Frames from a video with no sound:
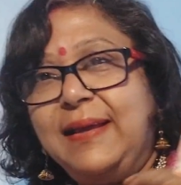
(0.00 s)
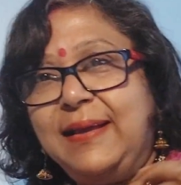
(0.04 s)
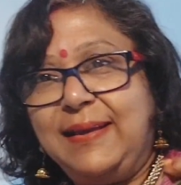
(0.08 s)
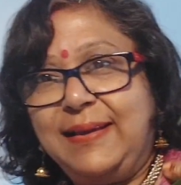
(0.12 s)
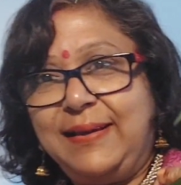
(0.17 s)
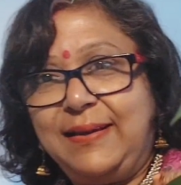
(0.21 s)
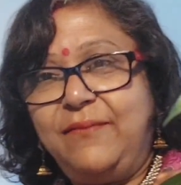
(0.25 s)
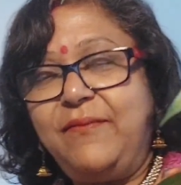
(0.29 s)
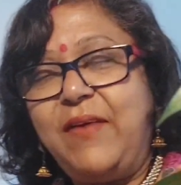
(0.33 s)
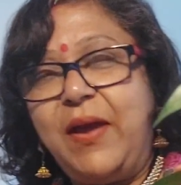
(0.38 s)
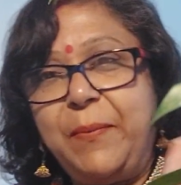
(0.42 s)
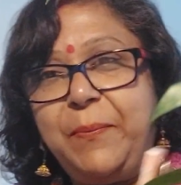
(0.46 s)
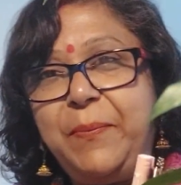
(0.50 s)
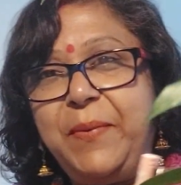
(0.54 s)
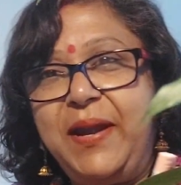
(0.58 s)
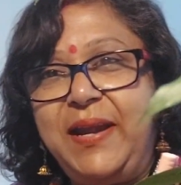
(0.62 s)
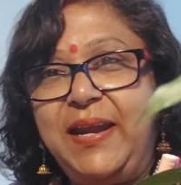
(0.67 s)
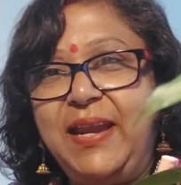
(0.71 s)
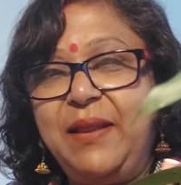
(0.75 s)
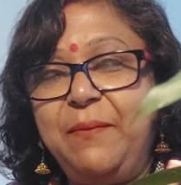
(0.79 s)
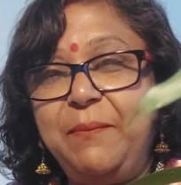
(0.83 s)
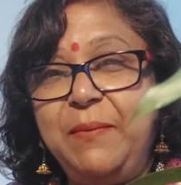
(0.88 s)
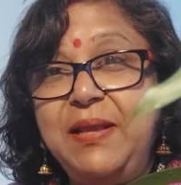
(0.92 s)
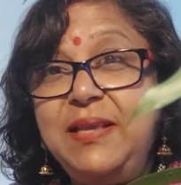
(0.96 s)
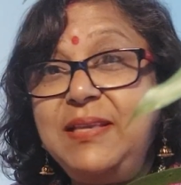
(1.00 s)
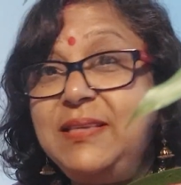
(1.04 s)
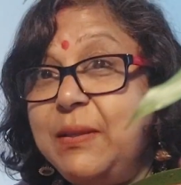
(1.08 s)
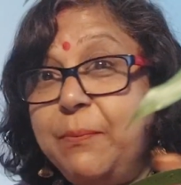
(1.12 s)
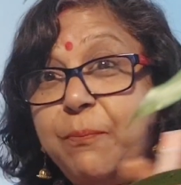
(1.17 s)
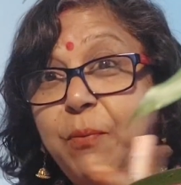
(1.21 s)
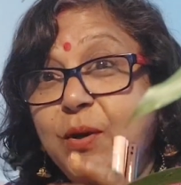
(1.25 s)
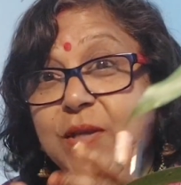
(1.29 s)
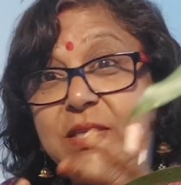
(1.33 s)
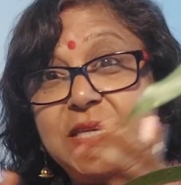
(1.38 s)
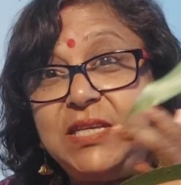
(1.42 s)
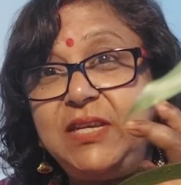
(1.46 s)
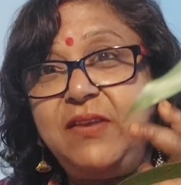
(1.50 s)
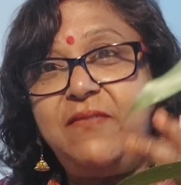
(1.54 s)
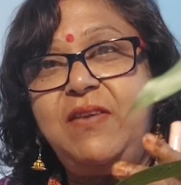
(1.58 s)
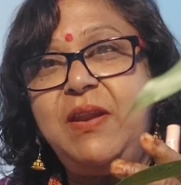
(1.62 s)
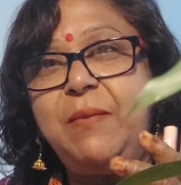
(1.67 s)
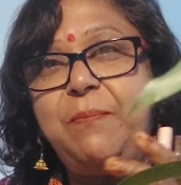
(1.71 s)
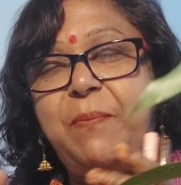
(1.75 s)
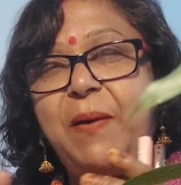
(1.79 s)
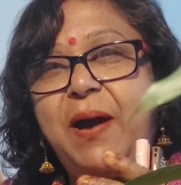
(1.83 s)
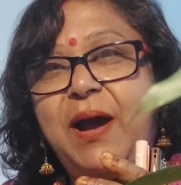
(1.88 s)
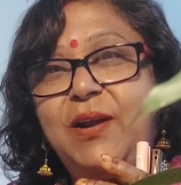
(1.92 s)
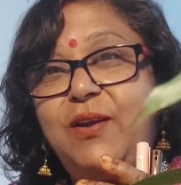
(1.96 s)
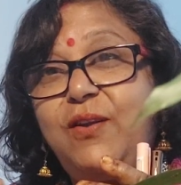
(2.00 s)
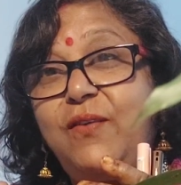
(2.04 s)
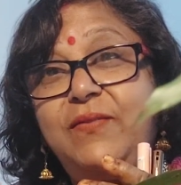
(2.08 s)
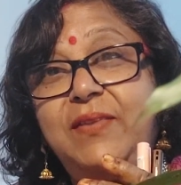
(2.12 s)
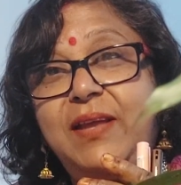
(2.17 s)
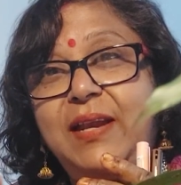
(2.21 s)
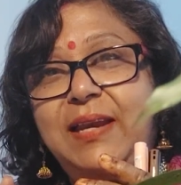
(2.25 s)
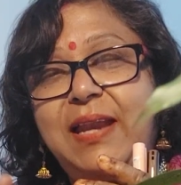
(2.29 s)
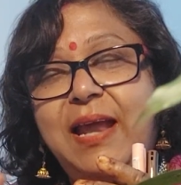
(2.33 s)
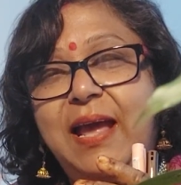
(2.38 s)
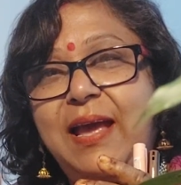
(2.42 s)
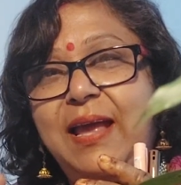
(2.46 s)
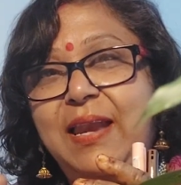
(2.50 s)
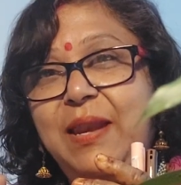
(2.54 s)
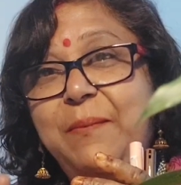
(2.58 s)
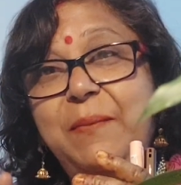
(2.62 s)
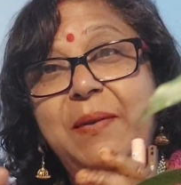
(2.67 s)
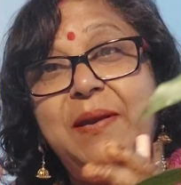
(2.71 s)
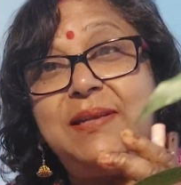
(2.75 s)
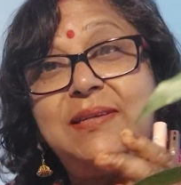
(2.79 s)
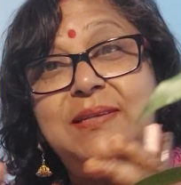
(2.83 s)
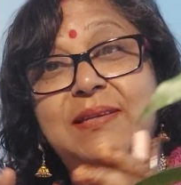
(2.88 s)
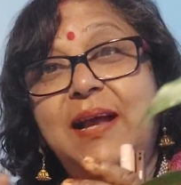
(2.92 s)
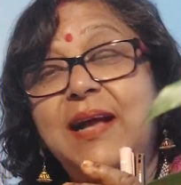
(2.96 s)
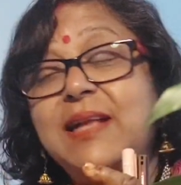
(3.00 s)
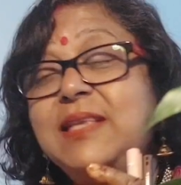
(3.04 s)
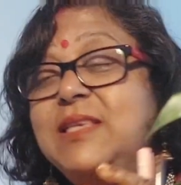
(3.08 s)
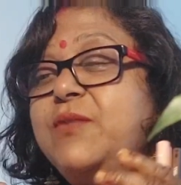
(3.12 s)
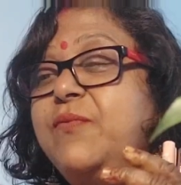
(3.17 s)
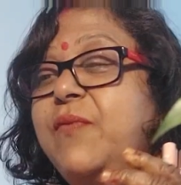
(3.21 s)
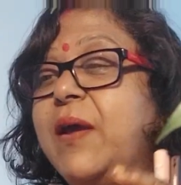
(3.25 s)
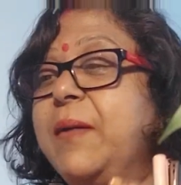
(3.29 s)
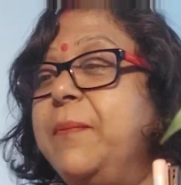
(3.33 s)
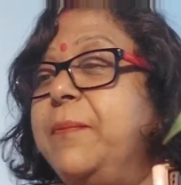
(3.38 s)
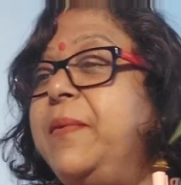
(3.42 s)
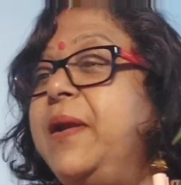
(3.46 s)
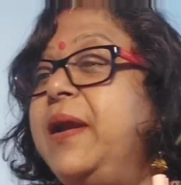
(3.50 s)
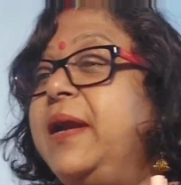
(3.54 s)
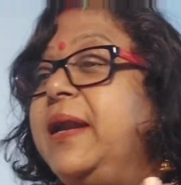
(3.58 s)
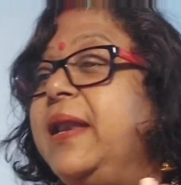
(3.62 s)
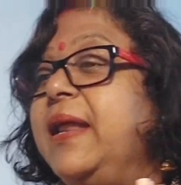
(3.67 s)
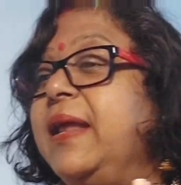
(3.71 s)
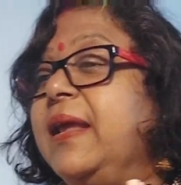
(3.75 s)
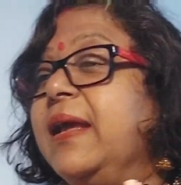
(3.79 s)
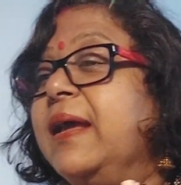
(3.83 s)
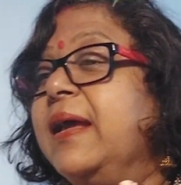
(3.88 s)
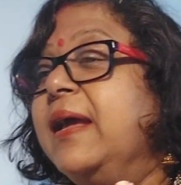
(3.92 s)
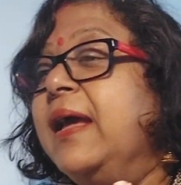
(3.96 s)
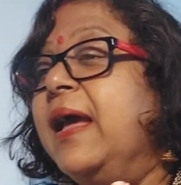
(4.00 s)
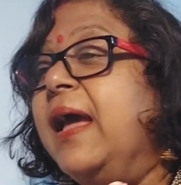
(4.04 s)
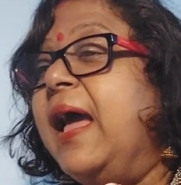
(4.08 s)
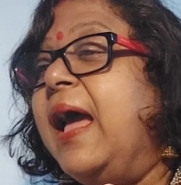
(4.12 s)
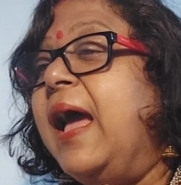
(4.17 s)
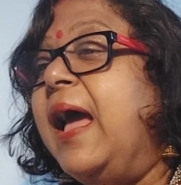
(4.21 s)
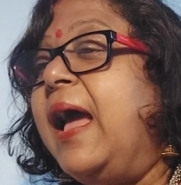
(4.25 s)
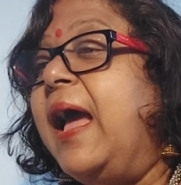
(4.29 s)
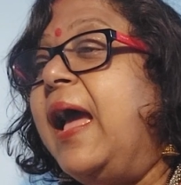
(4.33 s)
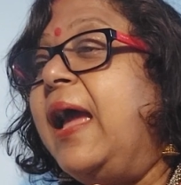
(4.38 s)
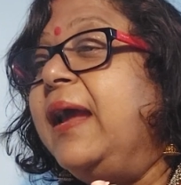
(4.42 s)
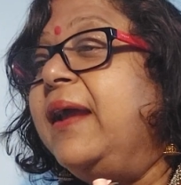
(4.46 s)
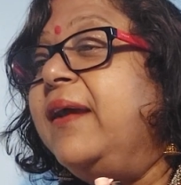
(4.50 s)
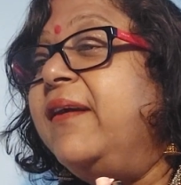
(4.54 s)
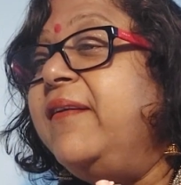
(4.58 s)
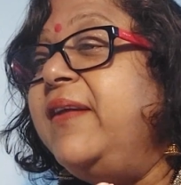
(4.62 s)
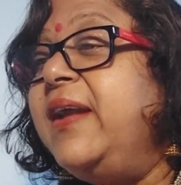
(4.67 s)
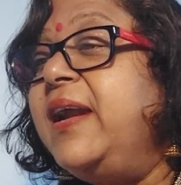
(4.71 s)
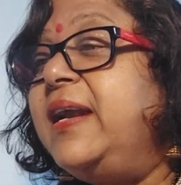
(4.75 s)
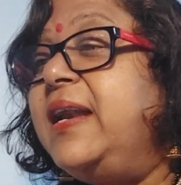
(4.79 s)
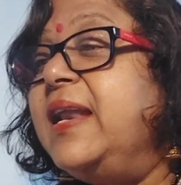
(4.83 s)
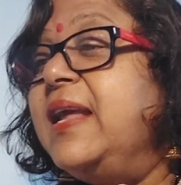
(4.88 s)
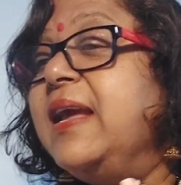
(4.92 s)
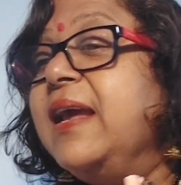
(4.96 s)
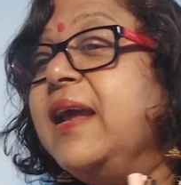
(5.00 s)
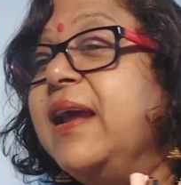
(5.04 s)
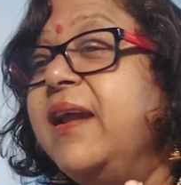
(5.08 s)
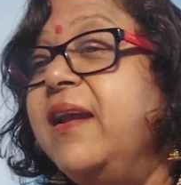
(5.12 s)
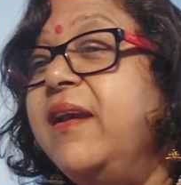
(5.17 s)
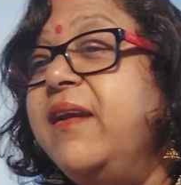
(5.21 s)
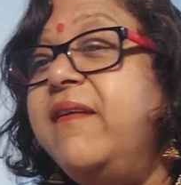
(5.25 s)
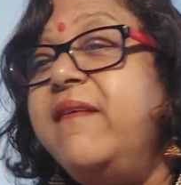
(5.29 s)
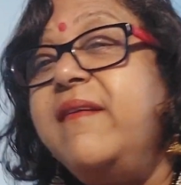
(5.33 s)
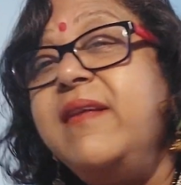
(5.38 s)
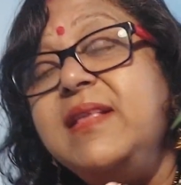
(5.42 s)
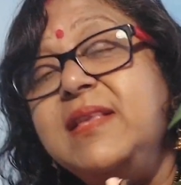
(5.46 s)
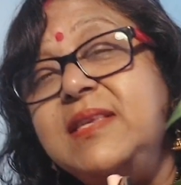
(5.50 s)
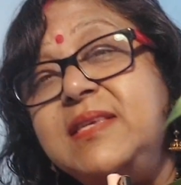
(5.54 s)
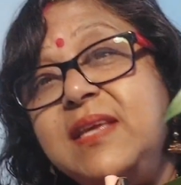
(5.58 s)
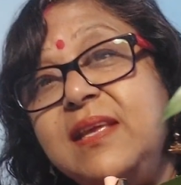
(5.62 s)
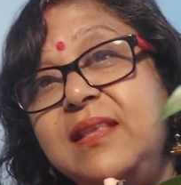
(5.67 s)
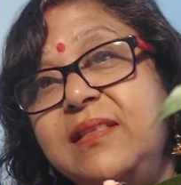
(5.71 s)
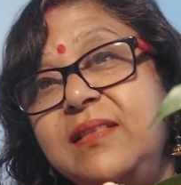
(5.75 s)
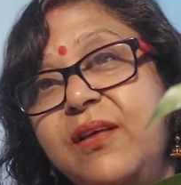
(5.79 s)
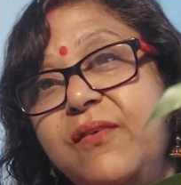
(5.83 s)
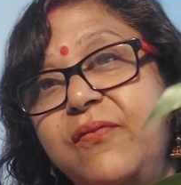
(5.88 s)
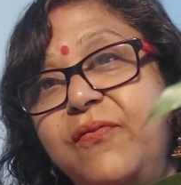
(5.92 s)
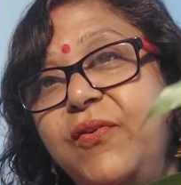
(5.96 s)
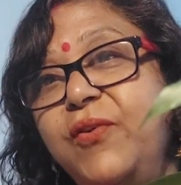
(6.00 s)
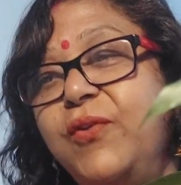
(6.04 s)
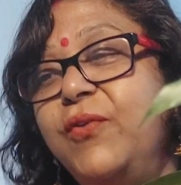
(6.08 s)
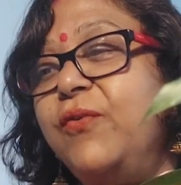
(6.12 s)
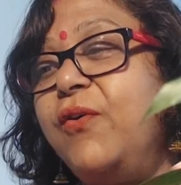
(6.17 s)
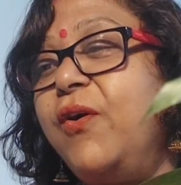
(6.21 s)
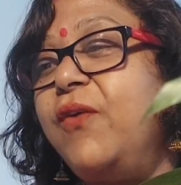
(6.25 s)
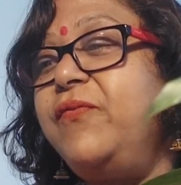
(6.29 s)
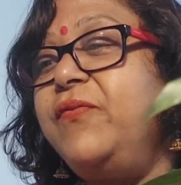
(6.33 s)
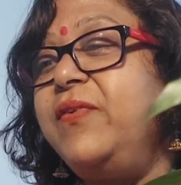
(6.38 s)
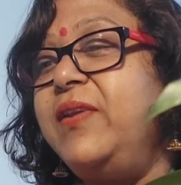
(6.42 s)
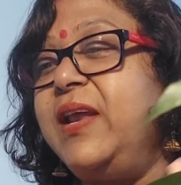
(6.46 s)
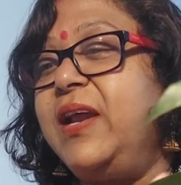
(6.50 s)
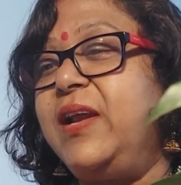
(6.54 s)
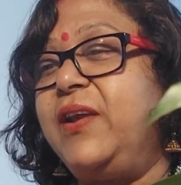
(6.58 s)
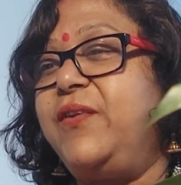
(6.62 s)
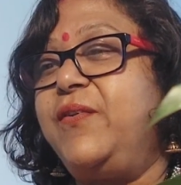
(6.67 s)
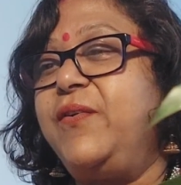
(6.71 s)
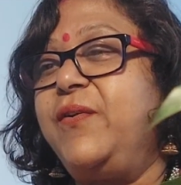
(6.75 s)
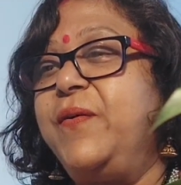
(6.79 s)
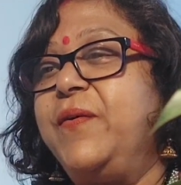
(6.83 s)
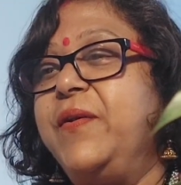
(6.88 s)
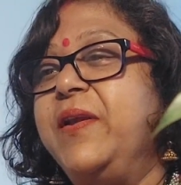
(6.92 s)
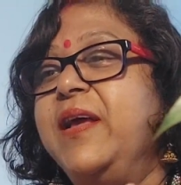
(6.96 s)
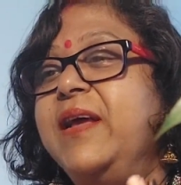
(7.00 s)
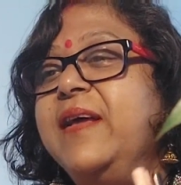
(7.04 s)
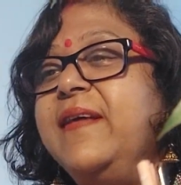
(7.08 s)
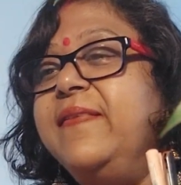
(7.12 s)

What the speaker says: Vibrating means the positively part of that element starts vibrating, creating hindrance in the flow of electron.